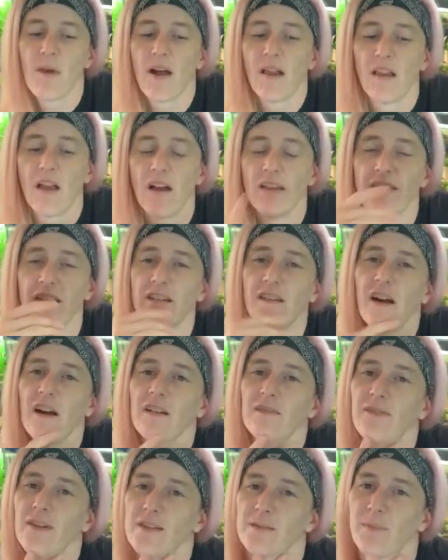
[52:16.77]
Melon the
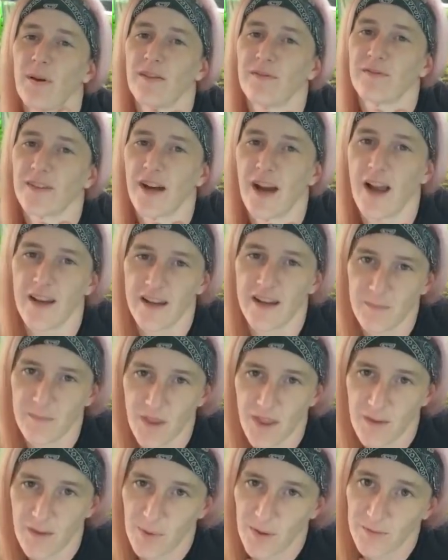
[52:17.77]
dog face puffer. I
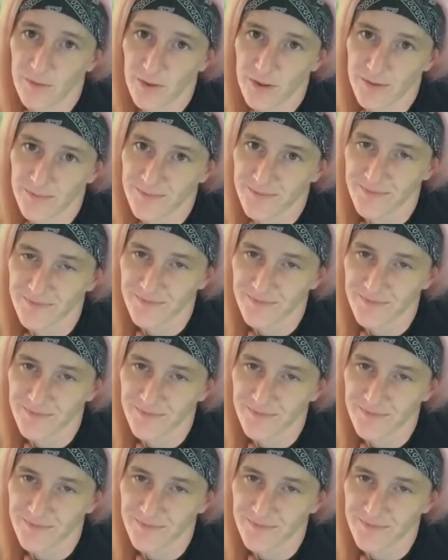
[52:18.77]
named that puffer.